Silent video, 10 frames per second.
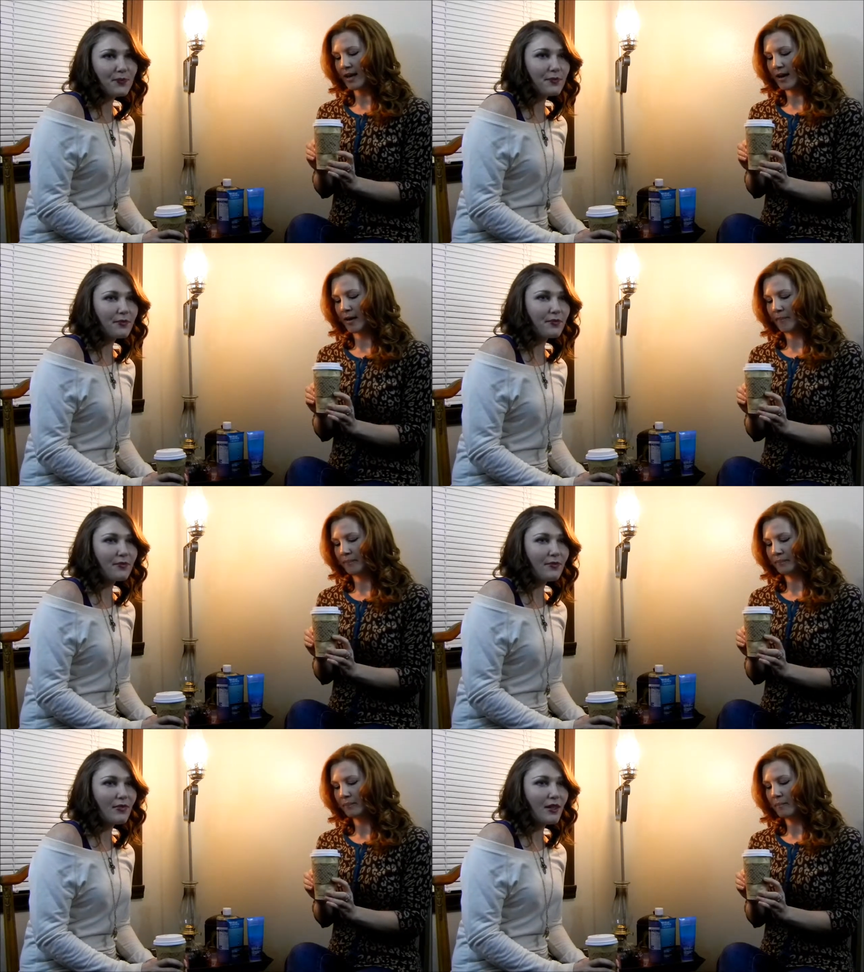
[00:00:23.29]

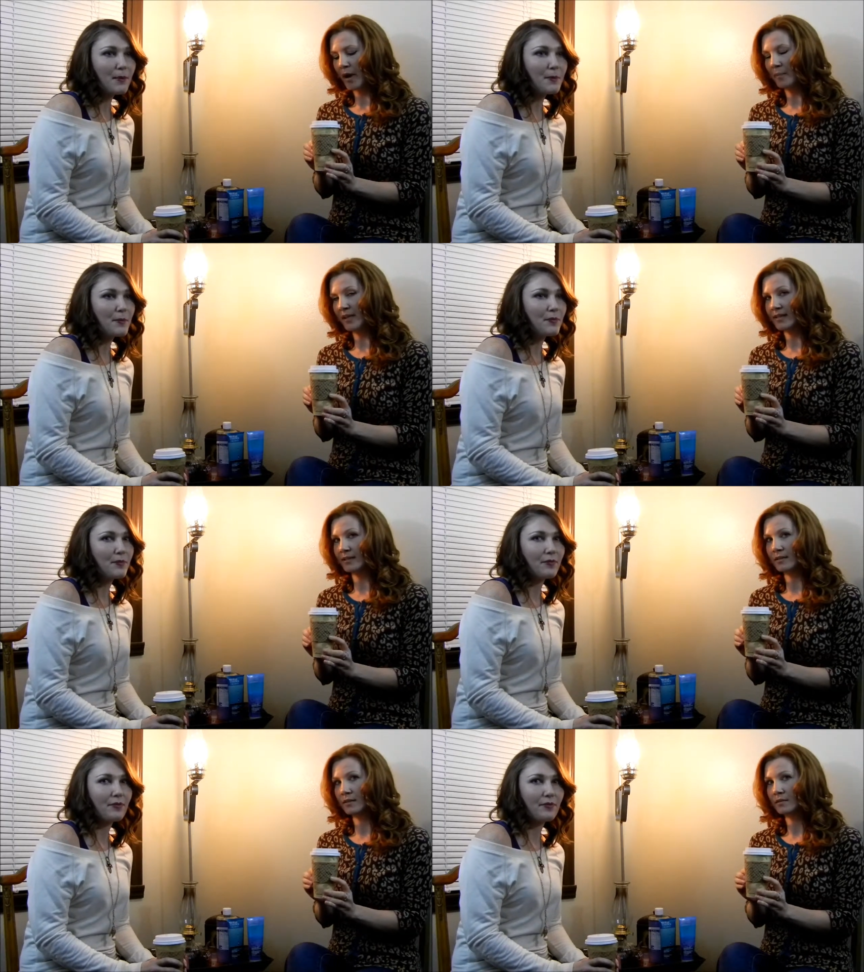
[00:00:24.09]
Speaker 1: um,
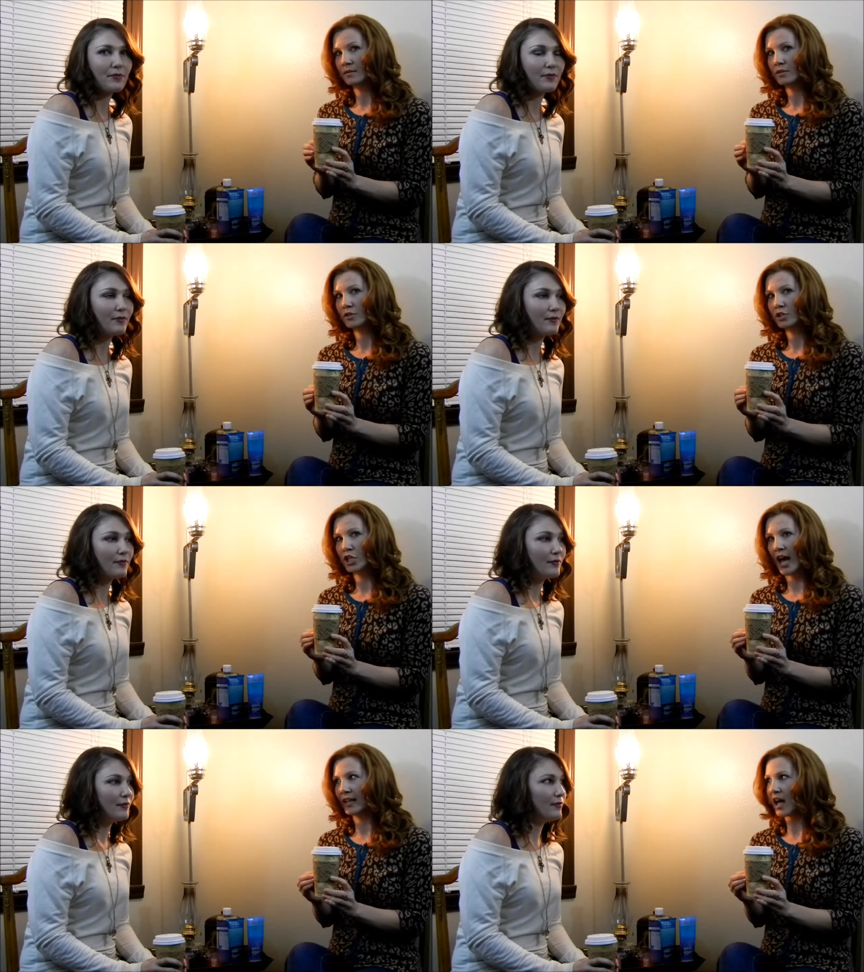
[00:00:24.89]
pumpkin
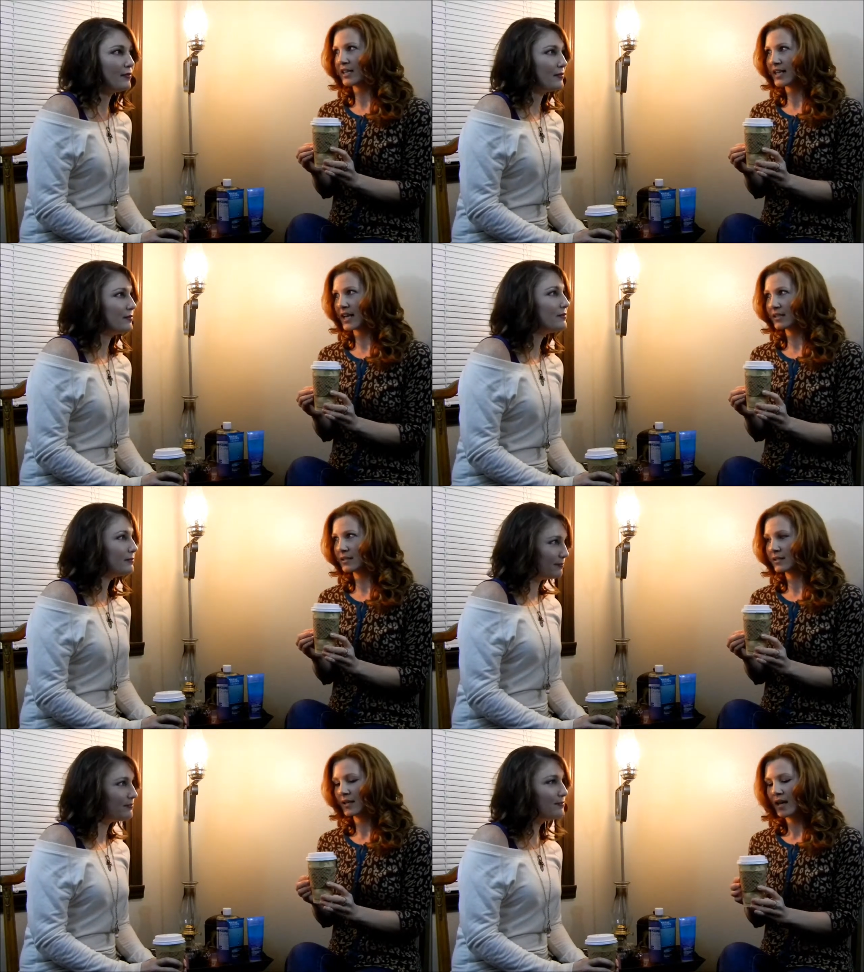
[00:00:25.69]
chai
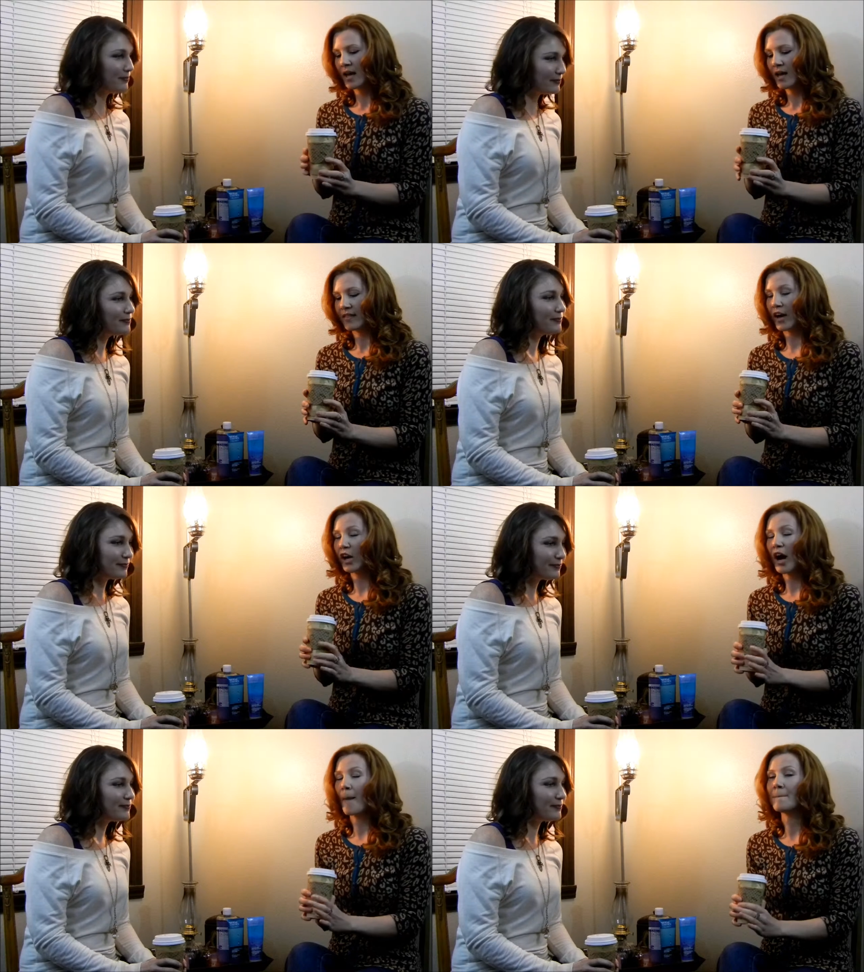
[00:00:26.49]
lattes. Mm -hmm. They
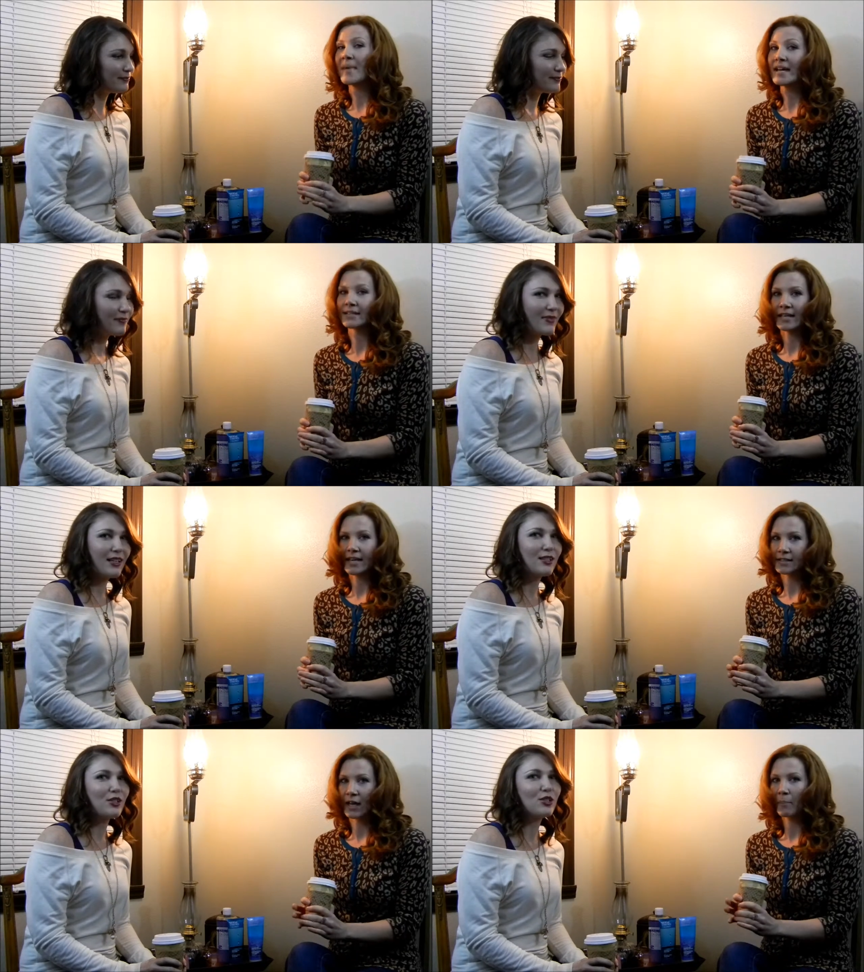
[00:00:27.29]
are amazing.
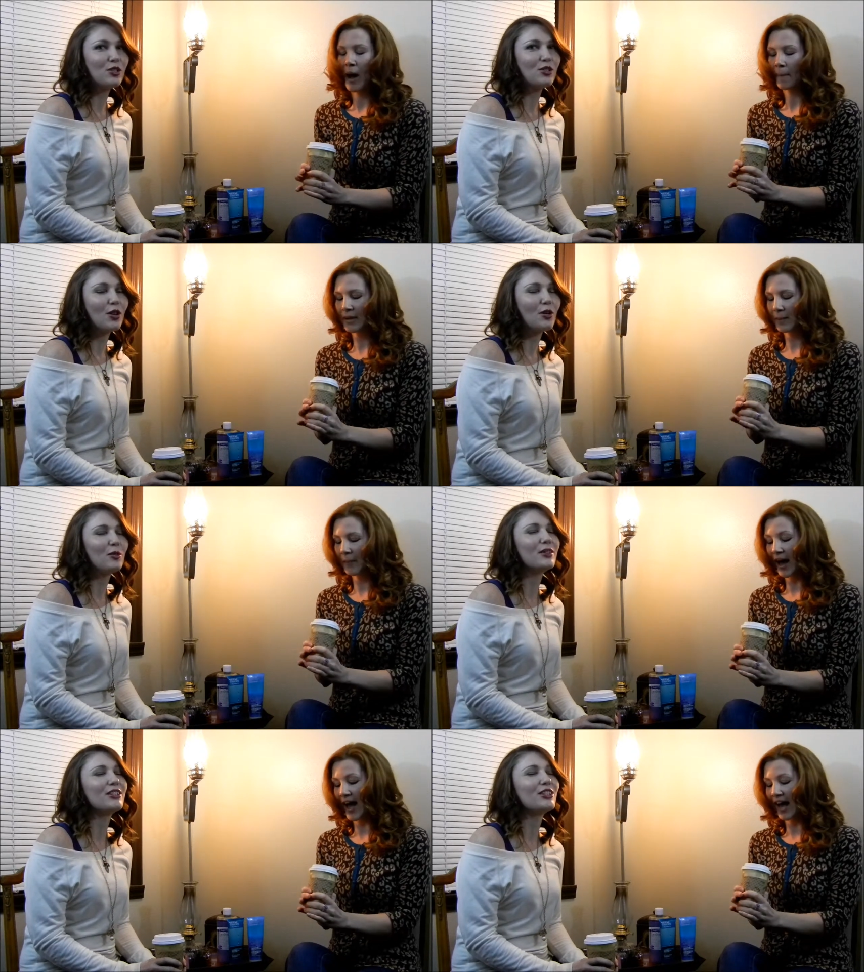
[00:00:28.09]
It's like pumpkin so
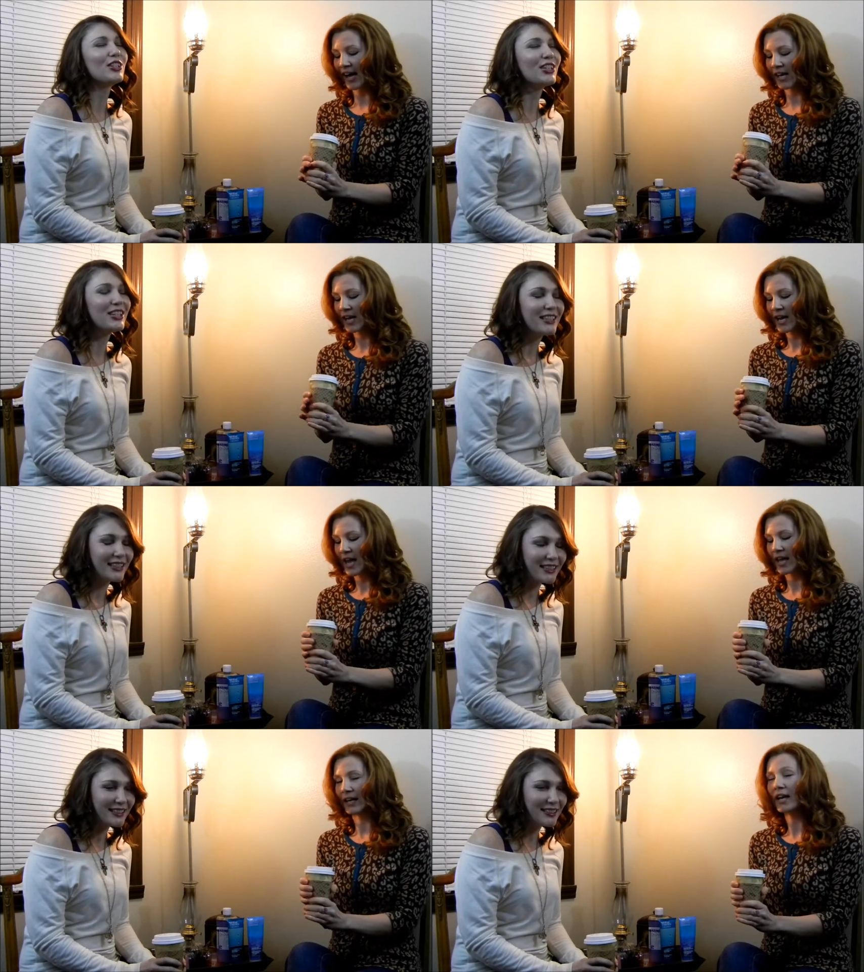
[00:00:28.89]
pie good.
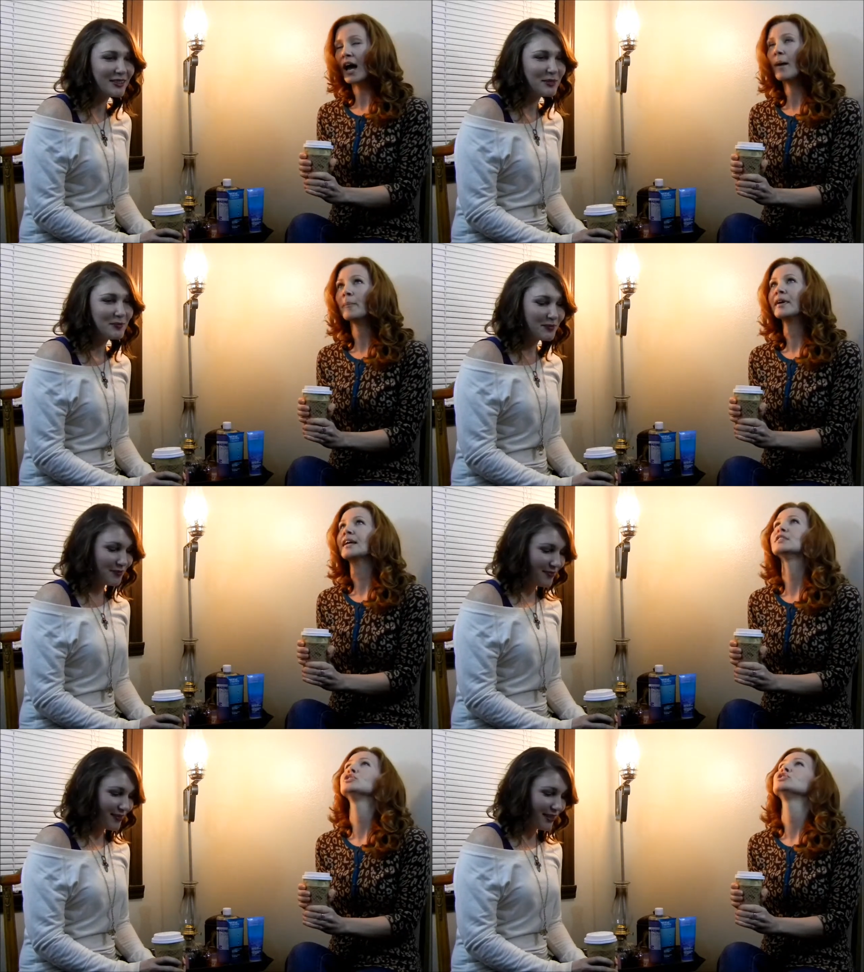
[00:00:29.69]
in a cup.
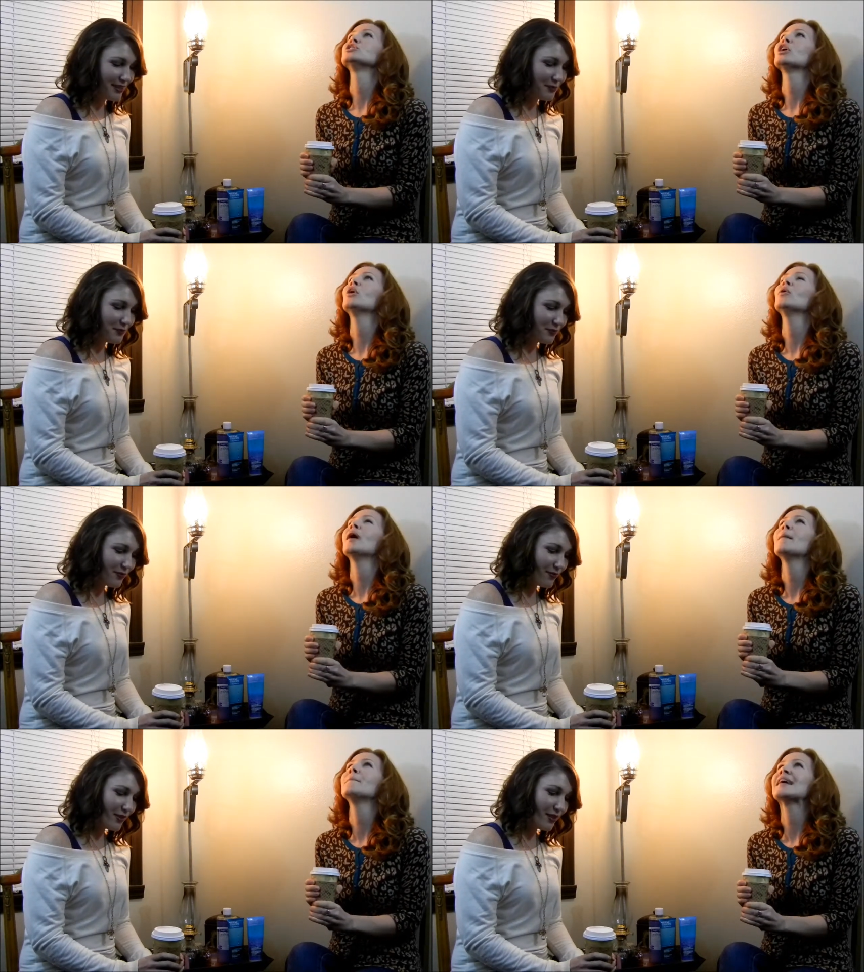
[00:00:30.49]
It's so
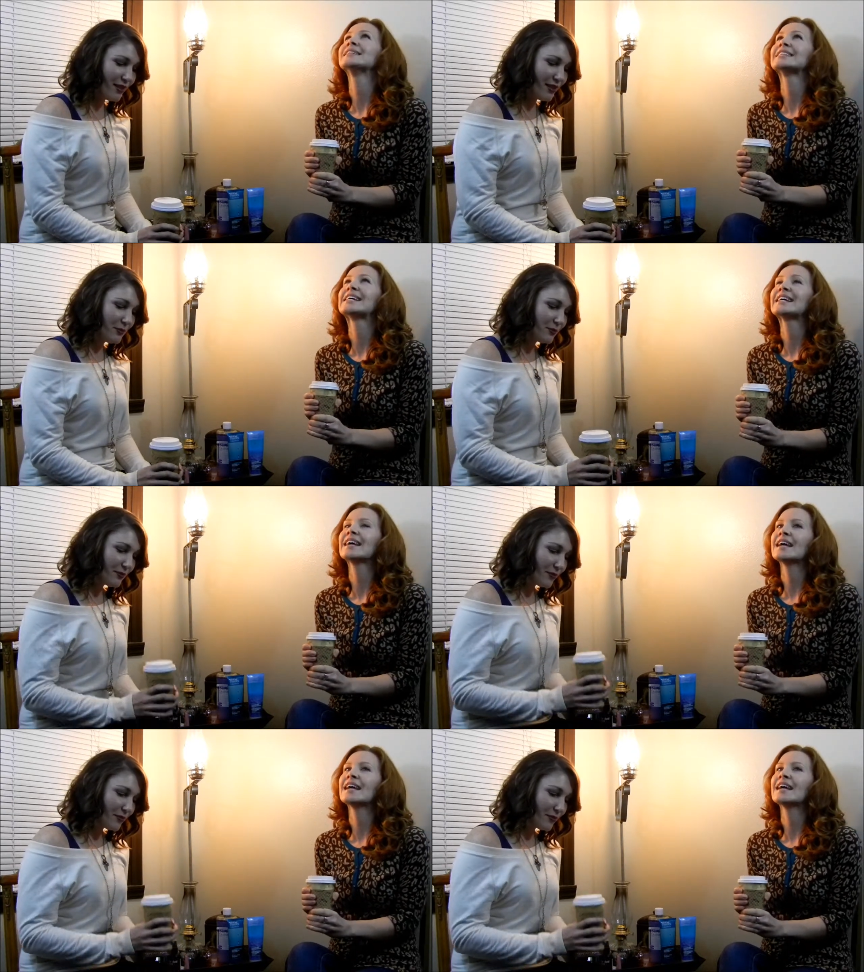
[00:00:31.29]
amazing.